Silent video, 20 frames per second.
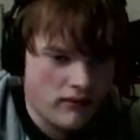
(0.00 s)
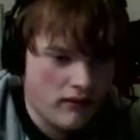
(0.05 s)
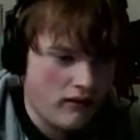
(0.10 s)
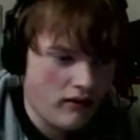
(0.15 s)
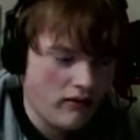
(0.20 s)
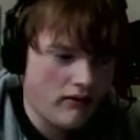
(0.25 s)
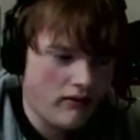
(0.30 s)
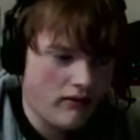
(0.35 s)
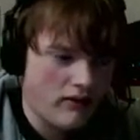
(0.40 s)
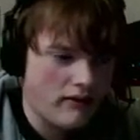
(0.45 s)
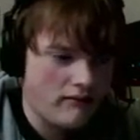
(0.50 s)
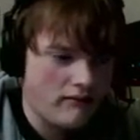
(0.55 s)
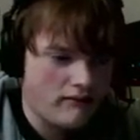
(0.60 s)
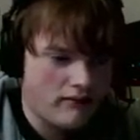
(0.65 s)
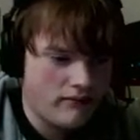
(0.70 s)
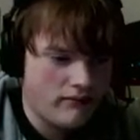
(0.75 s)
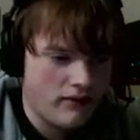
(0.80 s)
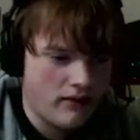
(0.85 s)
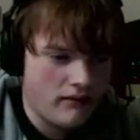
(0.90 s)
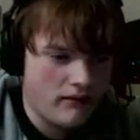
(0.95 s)
I don't know.
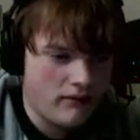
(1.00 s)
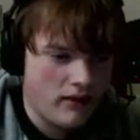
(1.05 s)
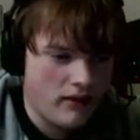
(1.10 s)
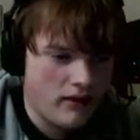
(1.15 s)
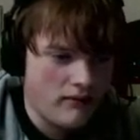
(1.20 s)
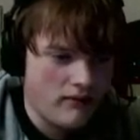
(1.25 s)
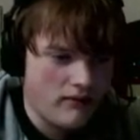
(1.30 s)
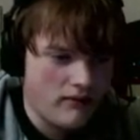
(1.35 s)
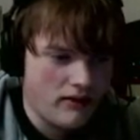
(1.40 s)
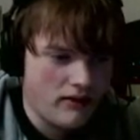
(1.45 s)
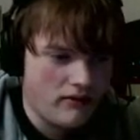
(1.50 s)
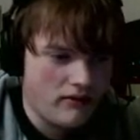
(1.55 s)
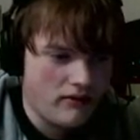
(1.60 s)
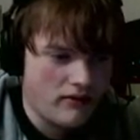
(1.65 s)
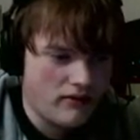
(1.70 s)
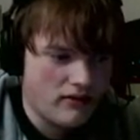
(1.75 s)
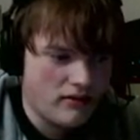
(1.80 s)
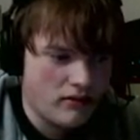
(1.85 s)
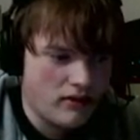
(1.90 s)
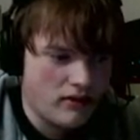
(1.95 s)
Probably.
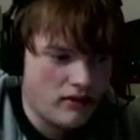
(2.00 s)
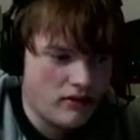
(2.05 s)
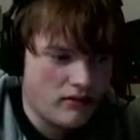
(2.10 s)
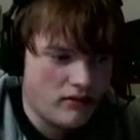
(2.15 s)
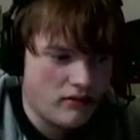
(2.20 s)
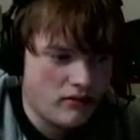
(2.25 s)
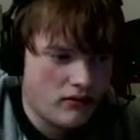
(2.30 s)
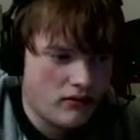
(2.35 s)
There's a big